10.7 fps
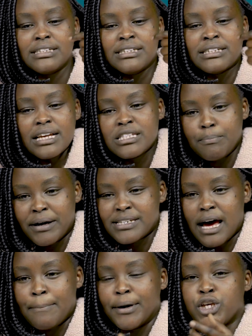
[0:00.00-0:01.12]
just but
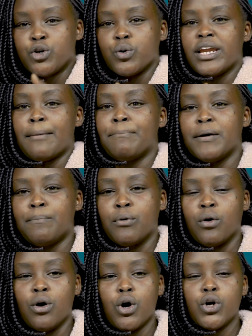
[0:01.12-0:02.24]
a peculiar
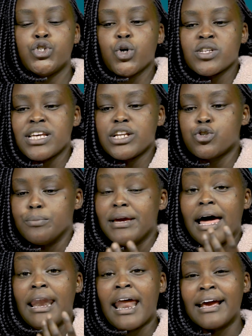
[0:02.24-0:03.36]
people chosen to be
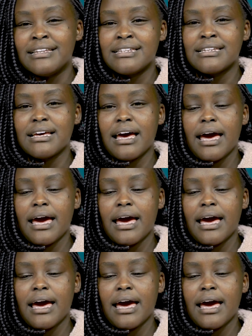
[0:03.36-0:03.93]
a light